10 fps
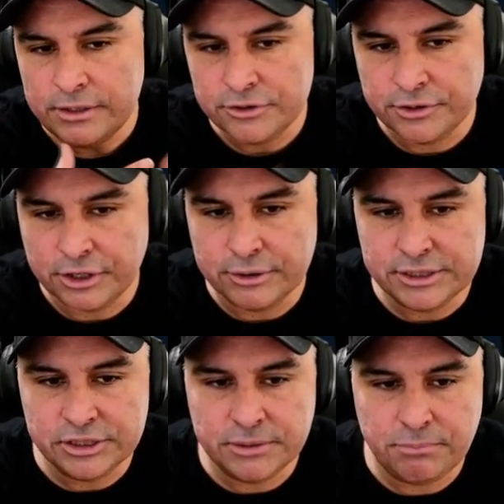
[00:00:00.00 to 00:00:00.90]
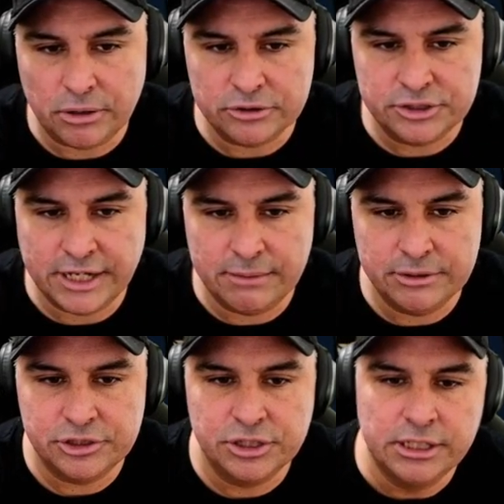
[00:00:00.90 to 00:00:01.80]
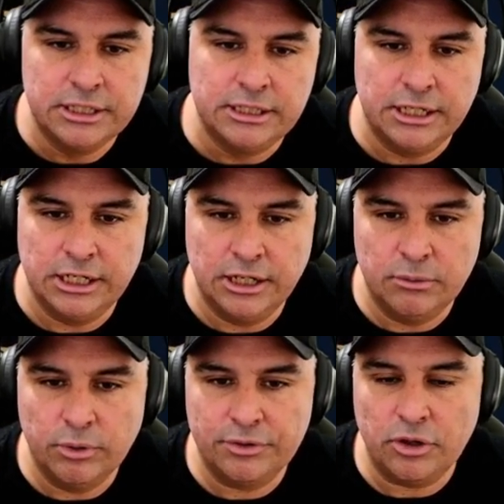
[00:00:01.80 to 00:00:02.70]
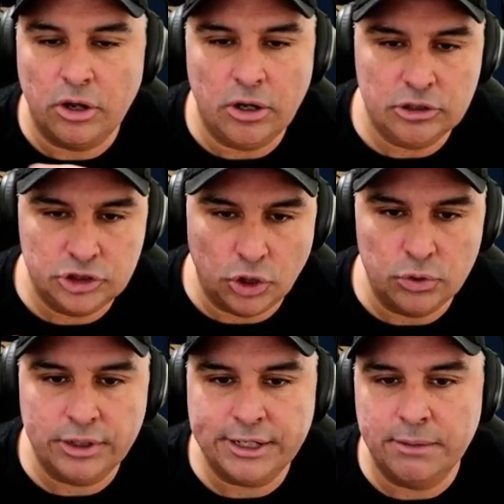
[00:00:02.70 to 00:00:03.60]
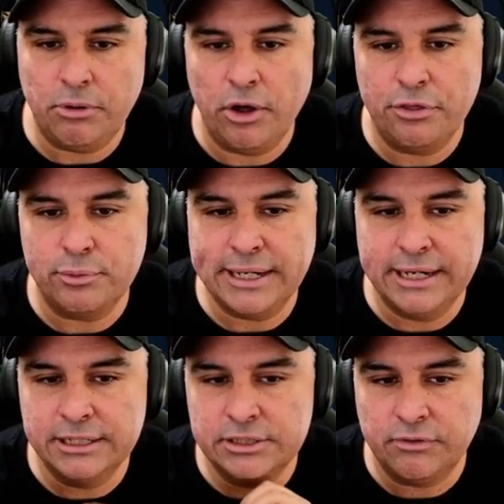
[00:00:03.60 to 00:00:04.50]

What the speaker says: So it increases the pulse damage with totaling up all 3 hits.